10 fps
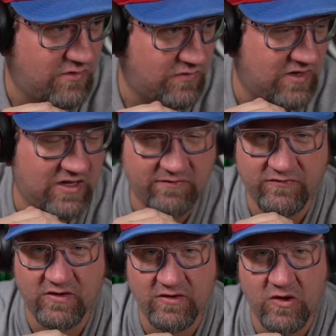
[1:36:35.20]
Grant
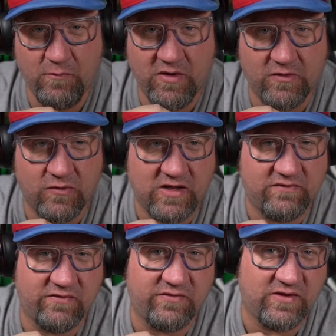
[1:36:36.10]
Galvatron, no, I'm not going out
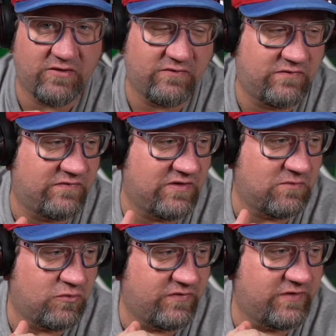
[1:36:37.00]
to the theaters to see the
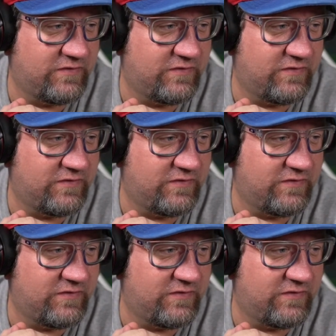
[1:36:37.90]
movie.